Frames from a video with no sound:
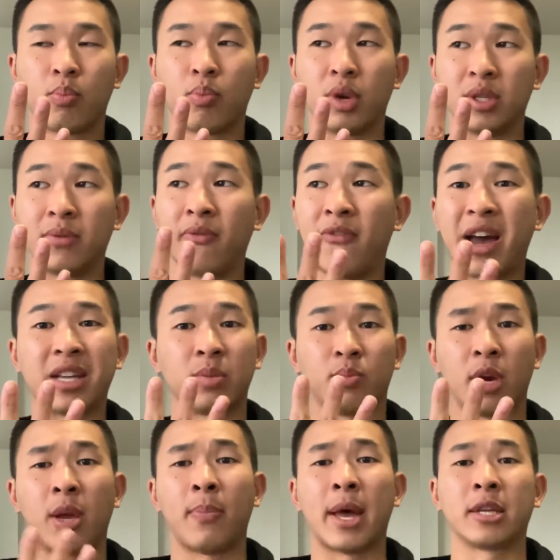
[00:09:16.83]
Prizm Fast
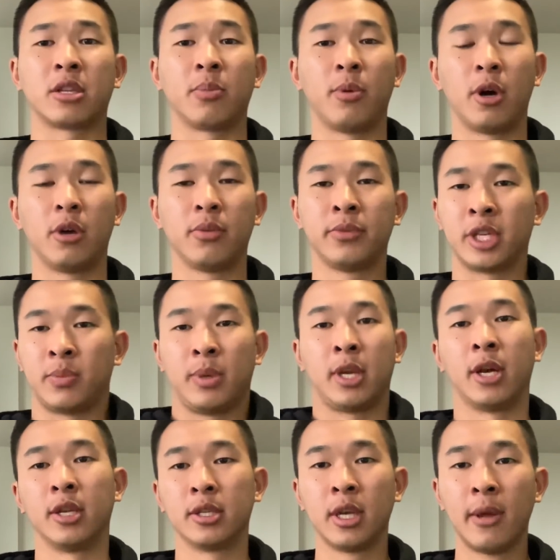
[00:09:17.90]
Break Basketball just
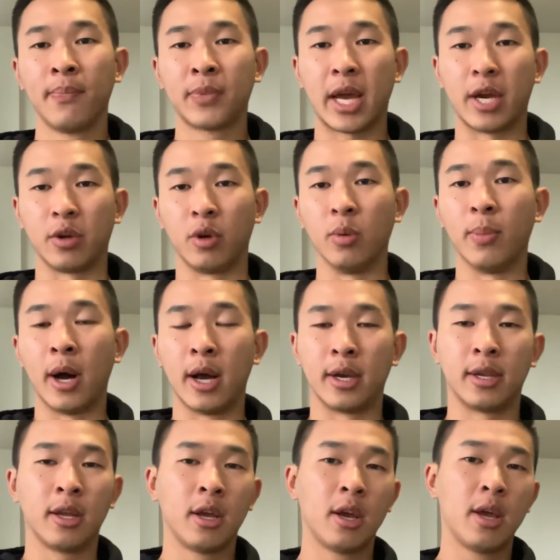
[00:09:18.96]
because I had a coupon